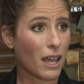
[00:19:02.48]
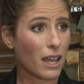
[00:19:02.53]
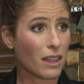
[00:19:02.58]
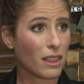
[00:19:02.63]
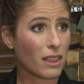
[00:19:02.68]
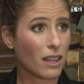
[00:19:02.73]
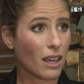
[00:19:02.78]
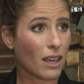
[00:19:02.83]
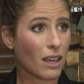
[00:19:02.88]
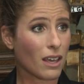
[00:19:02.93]
I
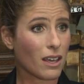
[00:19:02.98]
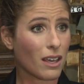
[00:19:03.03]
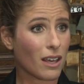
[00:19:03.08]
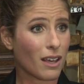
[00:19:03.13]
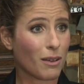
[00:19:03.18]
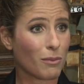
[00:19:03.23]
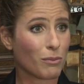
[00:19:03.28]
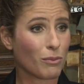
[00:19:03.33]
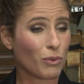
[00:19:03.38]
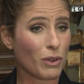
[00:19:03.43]
think
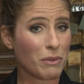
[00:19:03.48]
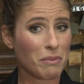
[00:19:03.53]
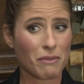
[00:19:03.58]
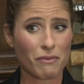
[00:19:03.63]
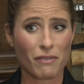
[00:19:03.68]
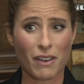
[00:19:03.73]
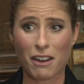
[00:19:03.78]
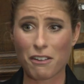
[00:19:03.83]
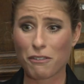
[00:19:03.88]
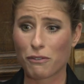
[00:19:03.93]
um, we've
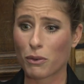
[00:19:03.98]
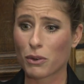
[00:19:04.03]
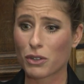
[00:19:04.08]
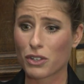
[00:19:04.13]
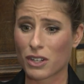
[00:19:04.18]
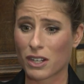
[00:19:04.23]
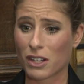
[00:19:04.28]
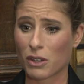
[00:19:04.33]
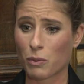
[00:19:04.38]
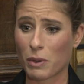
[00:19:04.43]
been very
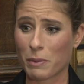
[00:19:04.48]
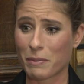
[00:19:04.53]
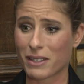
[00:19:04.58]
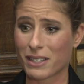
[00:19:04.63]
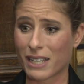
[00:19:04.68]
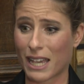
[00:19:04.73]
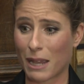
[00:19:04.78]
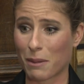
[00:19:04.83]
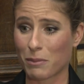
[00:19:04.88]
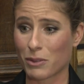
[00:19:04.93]
fortunate in the
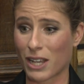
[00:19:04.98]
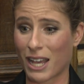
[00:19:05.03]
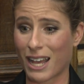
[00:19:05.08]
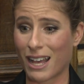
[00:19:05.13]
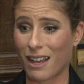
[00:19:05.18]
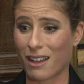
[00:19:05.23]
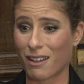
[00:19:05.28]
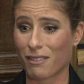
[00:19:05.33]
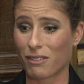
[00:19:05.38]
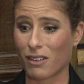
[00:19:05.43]
women's game to
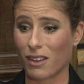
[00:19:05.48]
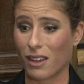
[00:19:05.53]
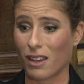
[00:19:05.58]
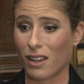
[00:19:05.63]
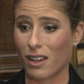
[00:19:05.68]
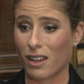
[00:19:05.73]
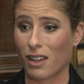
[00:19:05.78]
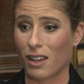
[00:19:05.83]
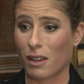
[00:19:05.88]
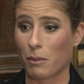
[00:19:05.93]
have
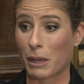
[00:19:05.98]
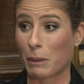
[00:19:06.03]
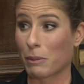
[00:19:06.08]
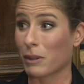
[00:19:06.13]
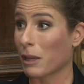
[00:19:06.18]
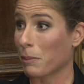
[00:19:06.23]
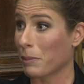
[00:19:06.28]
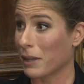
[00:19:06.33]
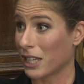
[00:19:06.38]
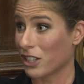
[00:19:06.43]

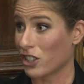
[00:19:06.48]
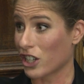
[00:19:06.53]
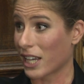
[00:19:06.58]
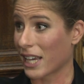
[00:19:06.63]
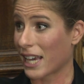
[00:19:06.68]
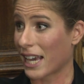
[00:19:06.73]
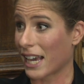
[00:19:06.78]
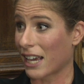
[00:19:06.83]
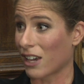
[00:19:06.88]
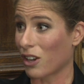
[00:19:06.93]
people like Billie Jean
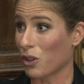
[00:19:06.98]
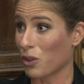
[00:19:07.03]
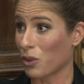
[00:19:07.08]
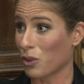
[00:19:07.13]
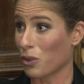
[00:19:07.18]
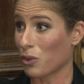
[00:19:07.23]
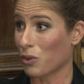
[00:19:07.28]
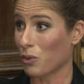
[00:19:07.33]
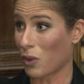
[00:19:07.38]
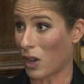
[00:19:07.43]
King
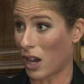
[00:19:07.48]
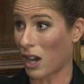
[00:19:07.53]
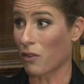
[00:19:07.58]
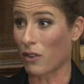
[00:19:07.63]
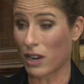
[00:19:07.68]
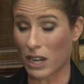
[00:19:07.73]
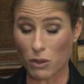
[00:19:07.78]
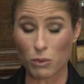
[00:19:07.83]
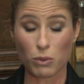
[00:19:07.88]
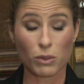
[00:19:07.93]
who
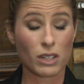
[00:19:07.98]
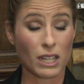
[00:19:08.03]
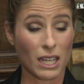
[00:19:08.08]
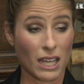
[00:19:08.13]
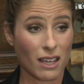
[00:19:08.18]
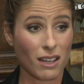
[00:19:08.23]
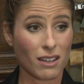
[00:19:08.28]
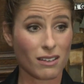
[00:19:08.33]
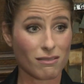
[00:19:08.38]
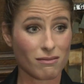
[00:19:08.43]
are
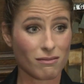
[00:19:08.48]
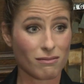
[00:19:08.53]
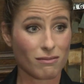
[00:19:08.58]
equally